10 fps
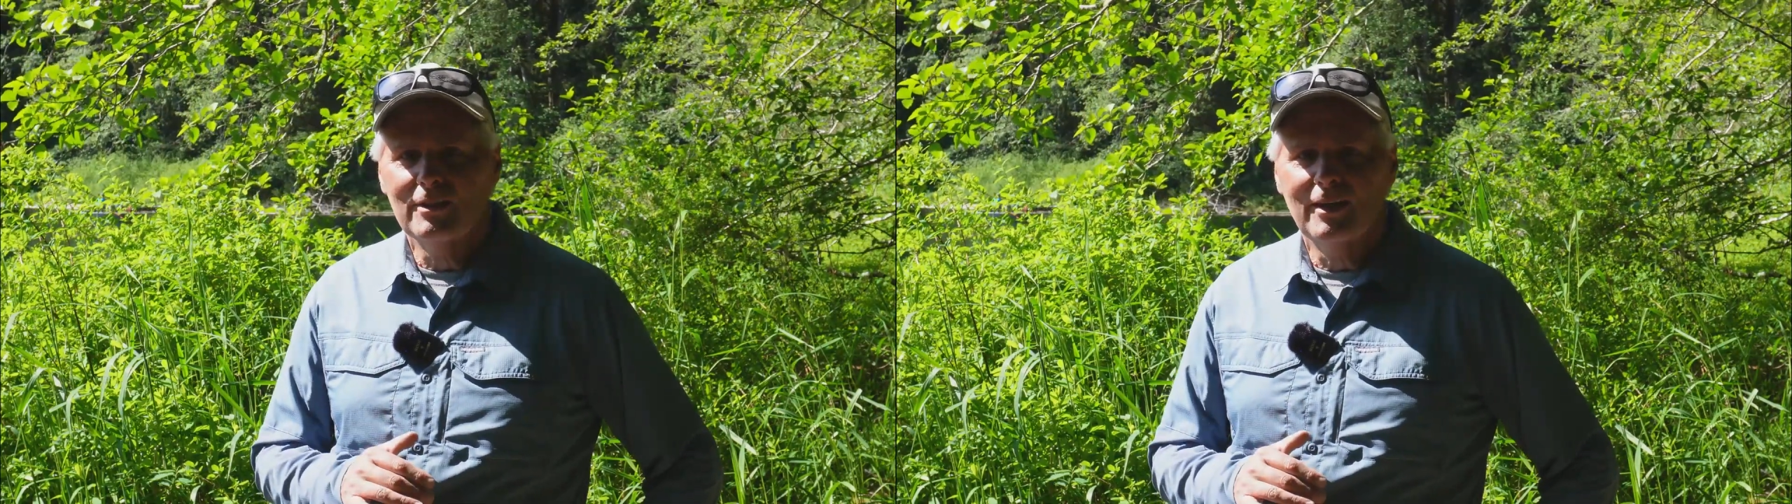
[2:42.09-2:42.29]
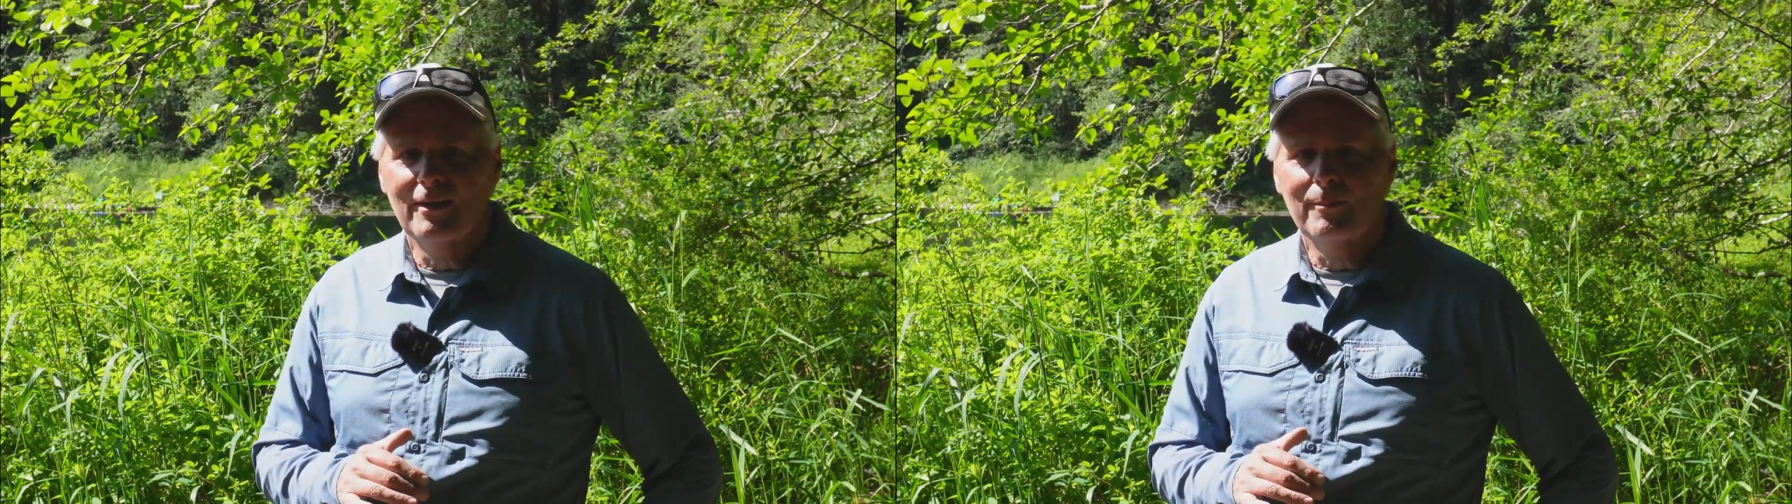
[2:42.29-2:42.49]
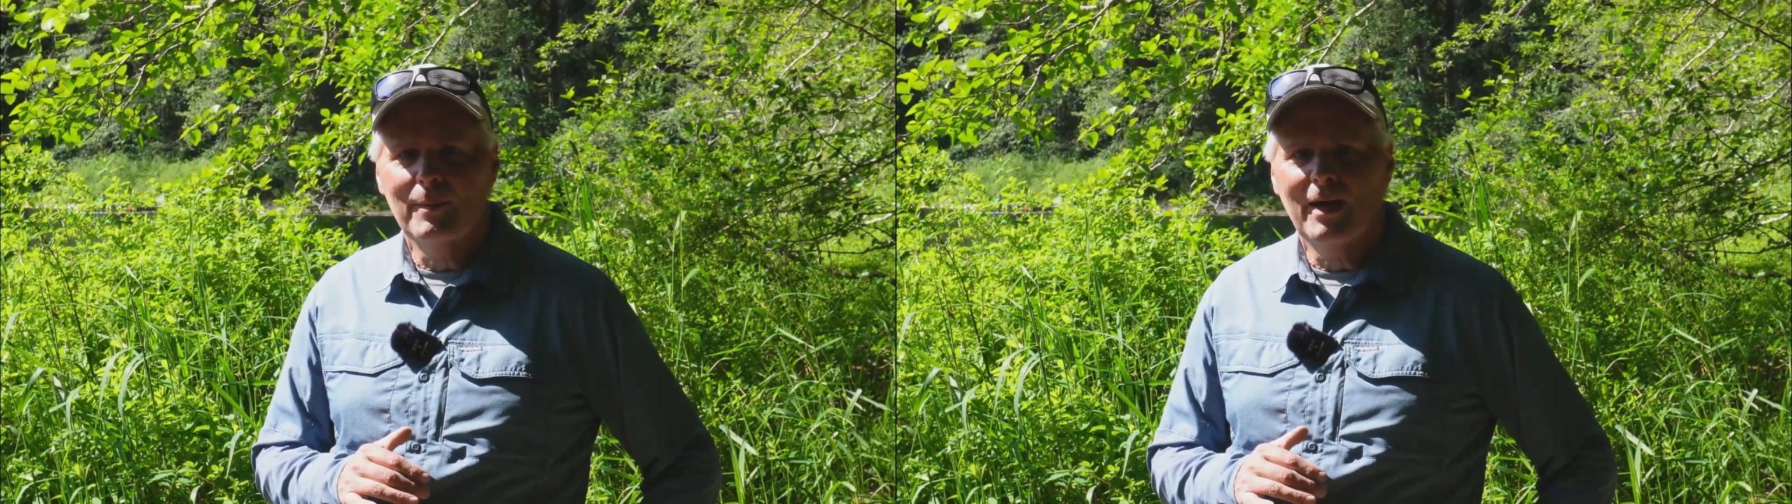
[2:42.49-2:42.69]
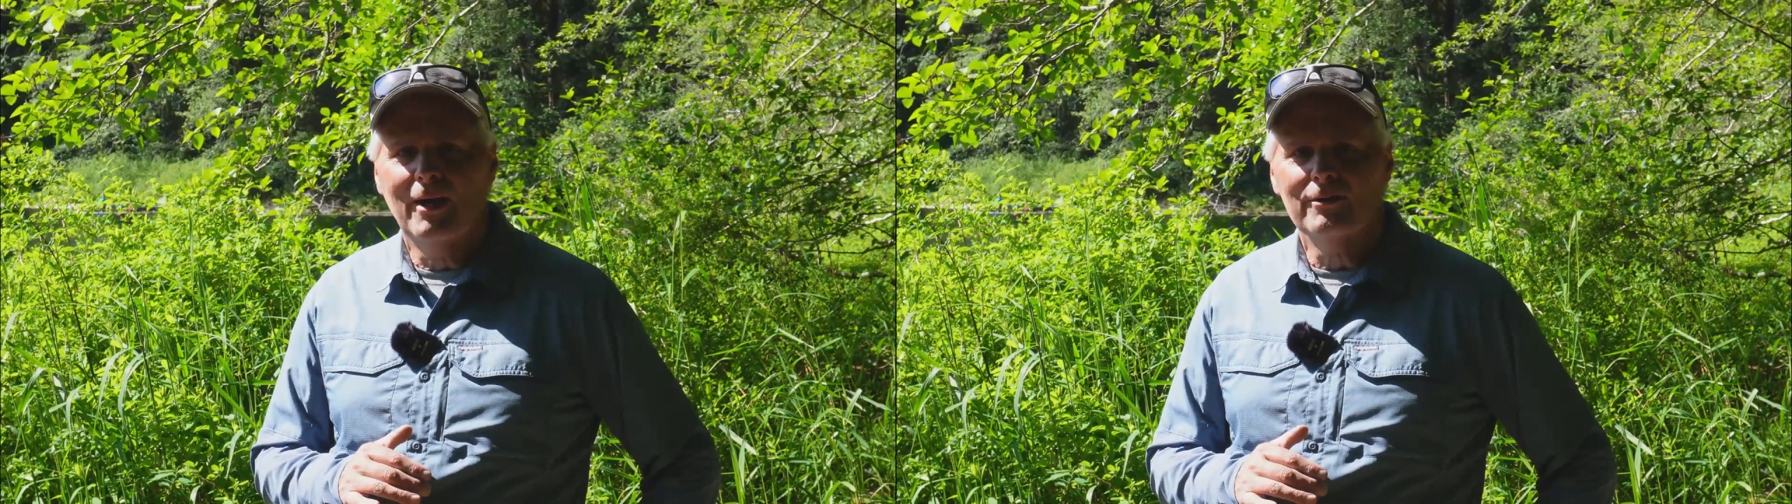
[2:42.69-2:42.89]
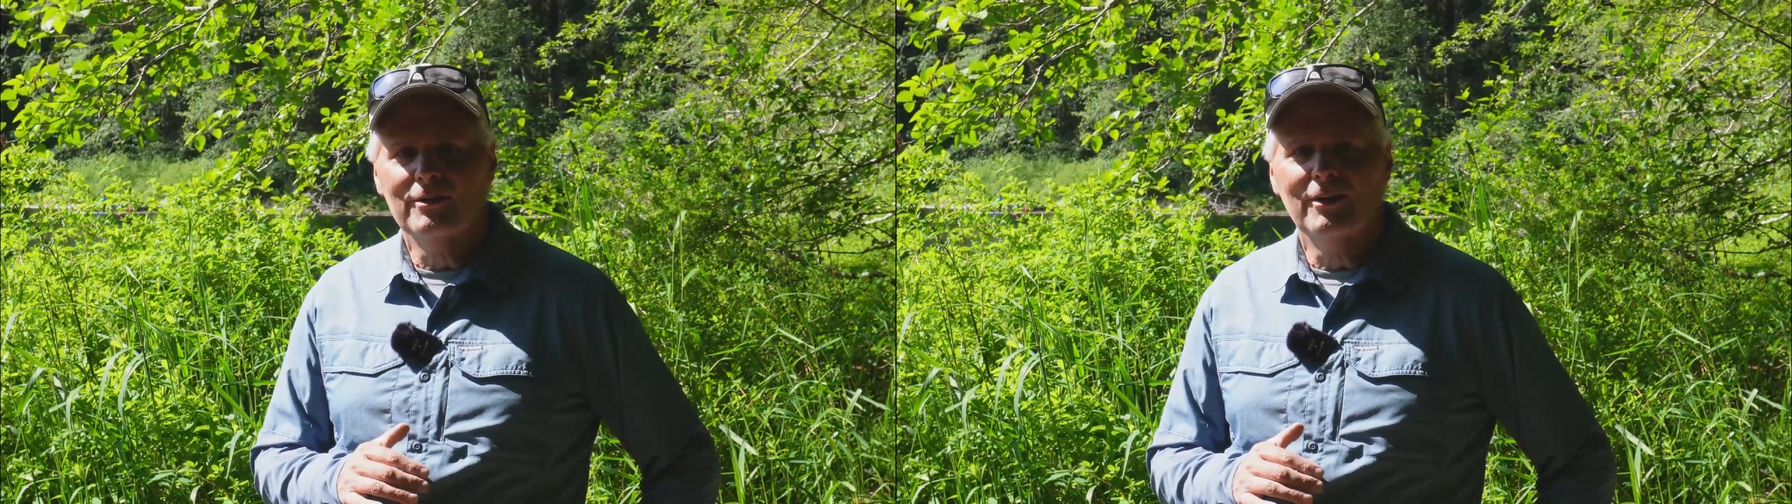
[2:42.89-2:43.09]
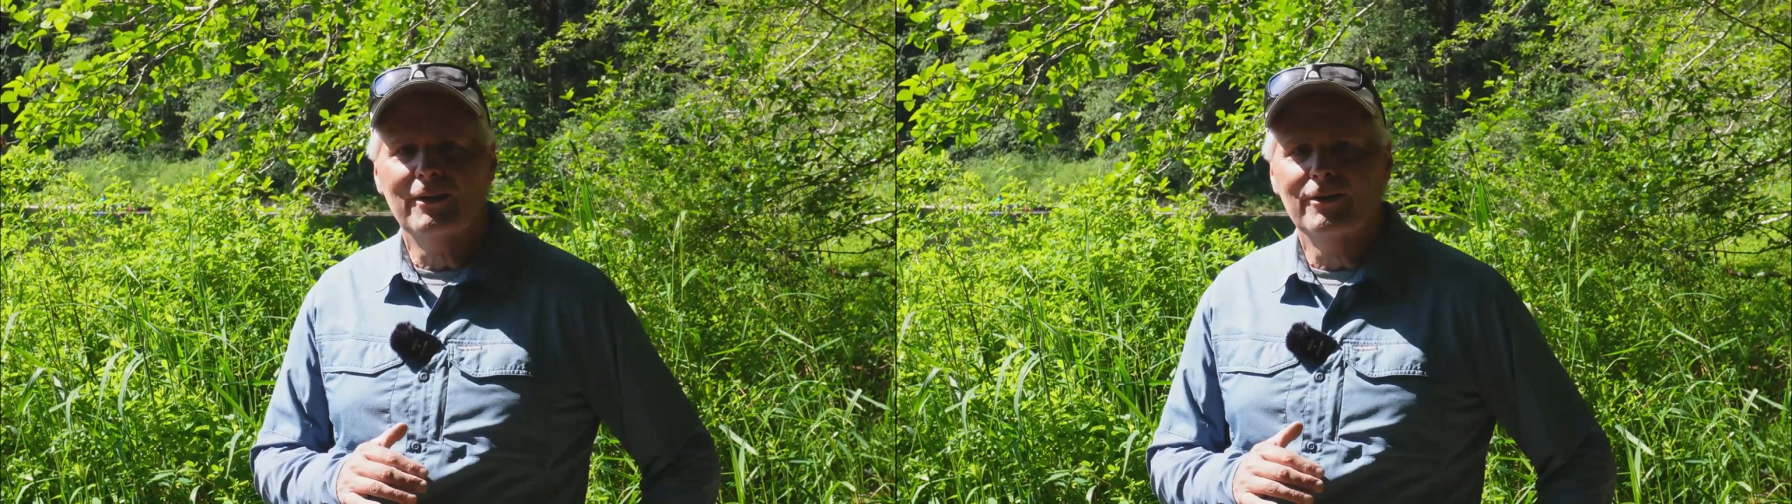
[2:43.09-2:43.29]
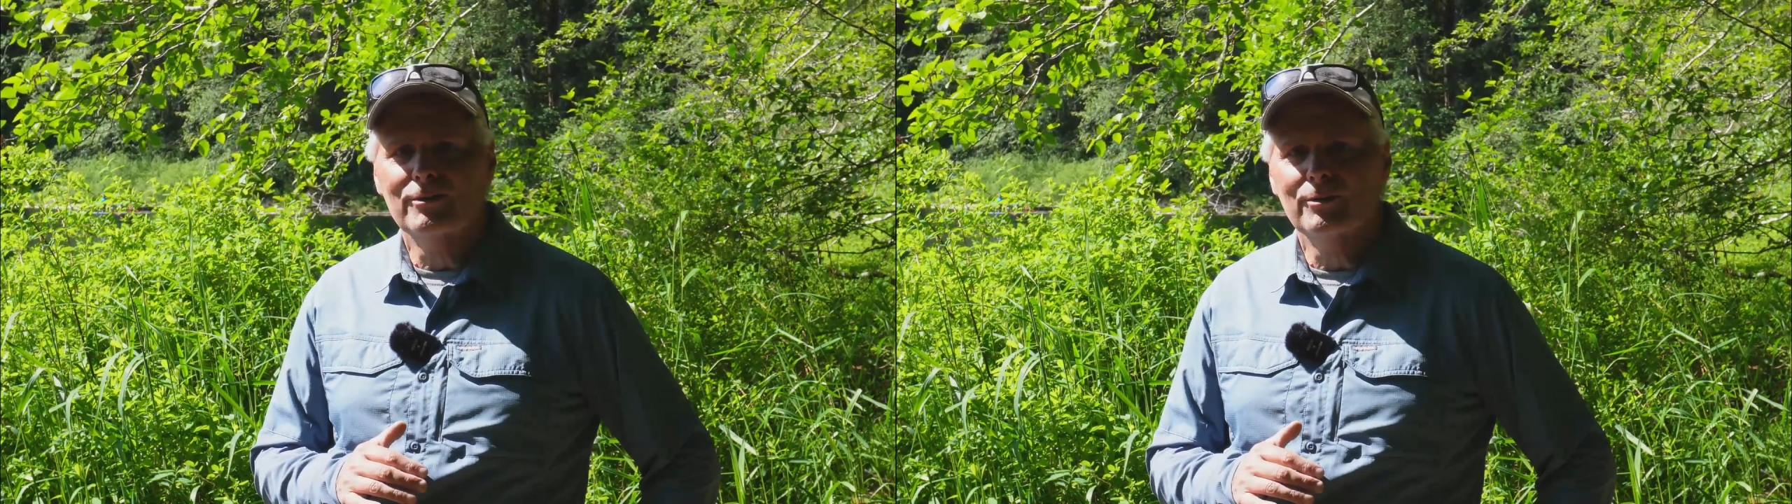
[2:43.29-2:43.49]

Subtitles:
out on our